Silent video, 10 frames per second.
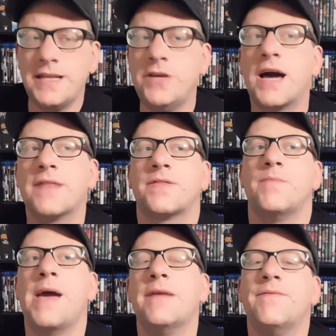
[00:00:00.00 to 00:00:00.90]
then you got the
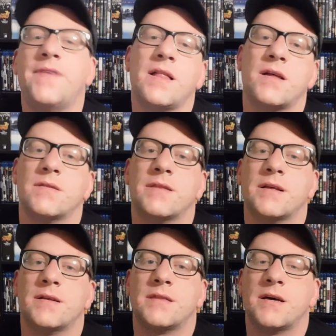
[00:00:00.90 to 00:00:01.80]
main villain,
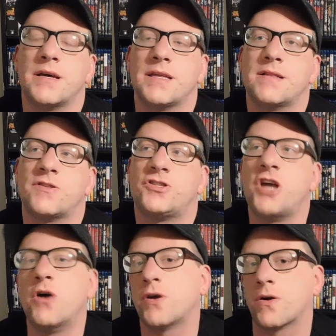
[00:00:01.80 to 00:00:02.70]
the, the
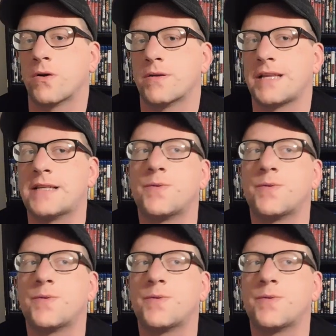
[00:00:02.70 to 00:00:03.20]
Joker. That's